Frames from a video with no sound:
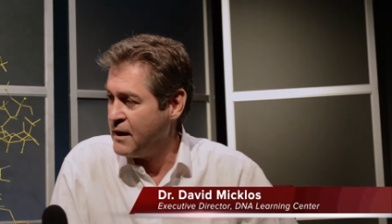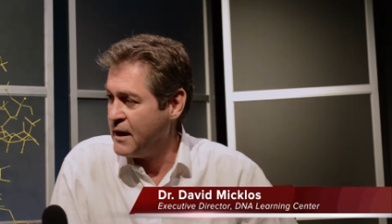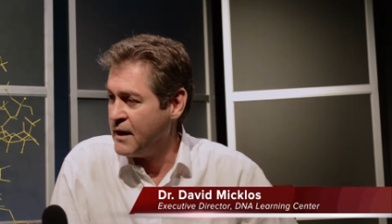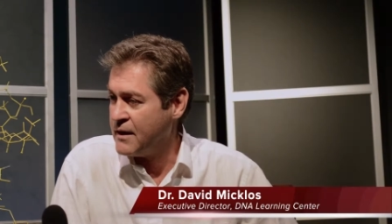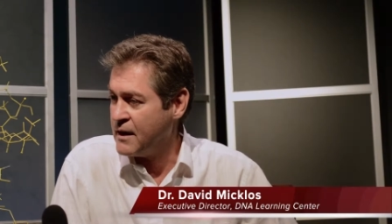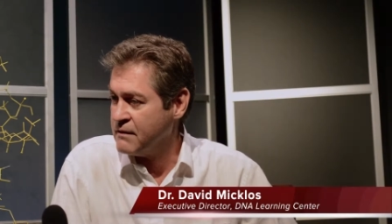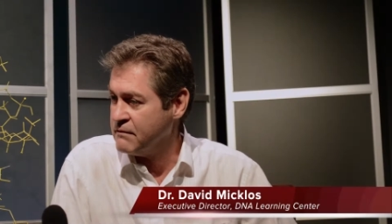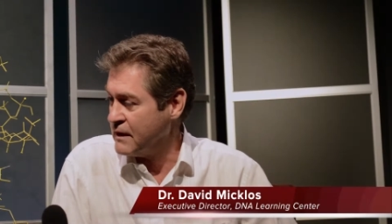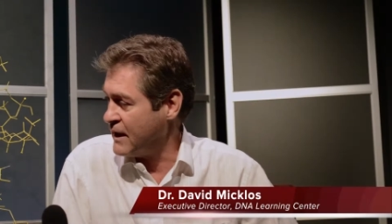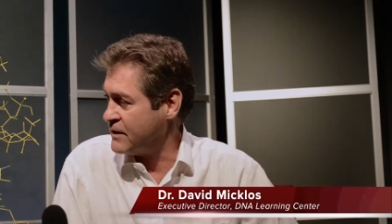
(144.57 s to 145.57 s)
and how that
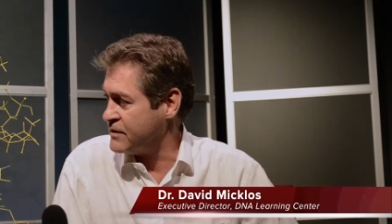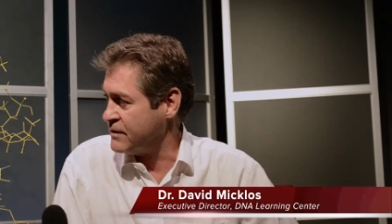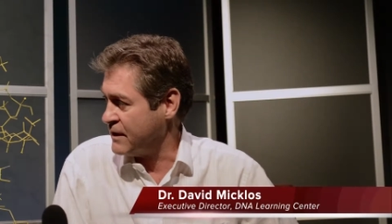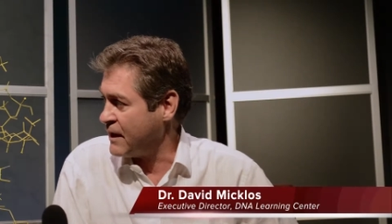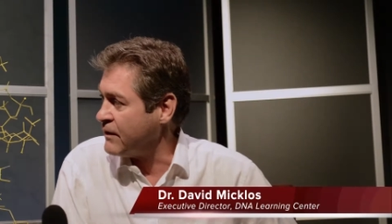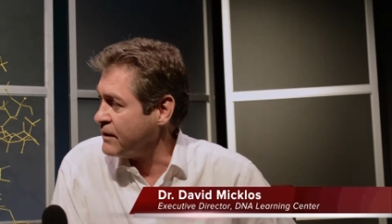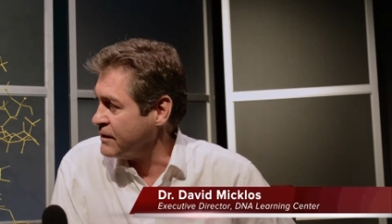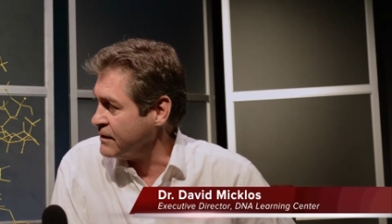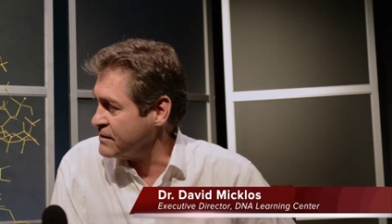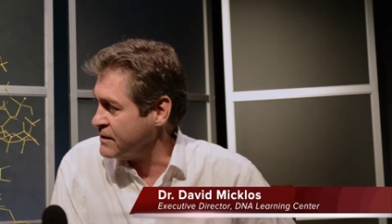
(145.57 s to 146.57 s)
relates to
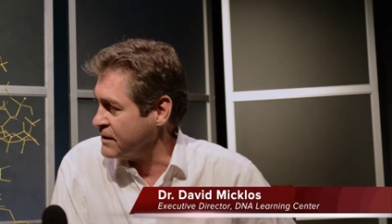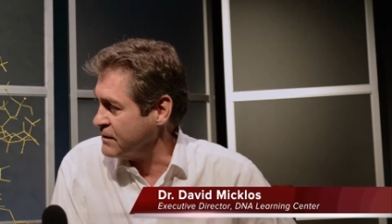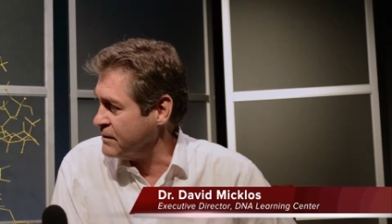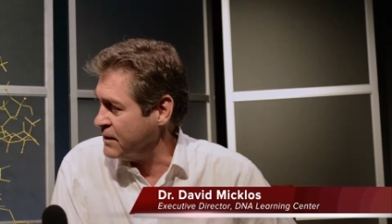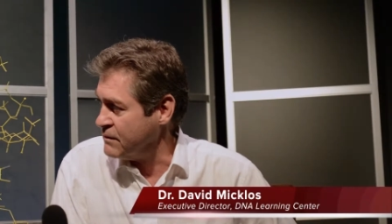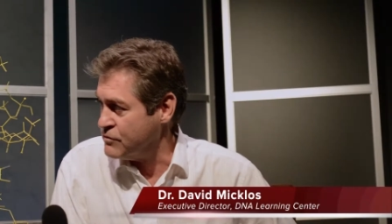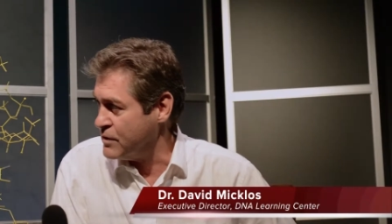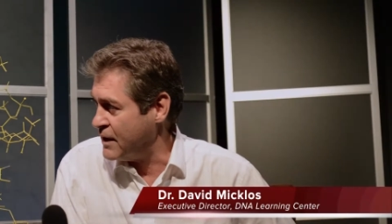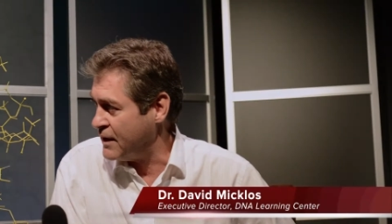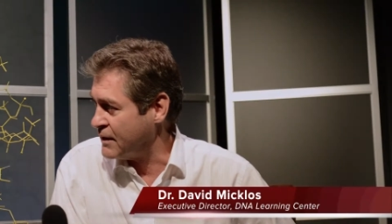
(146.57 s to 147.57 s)
inheritance,
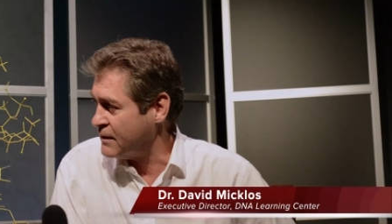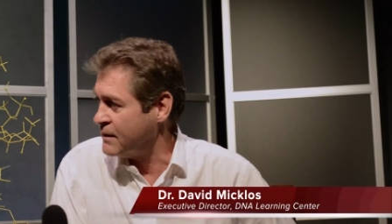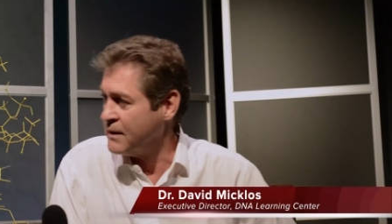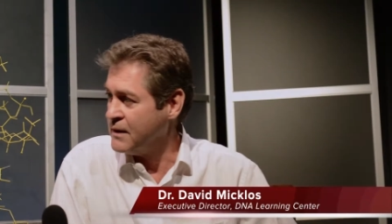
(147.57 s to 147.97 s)
genetic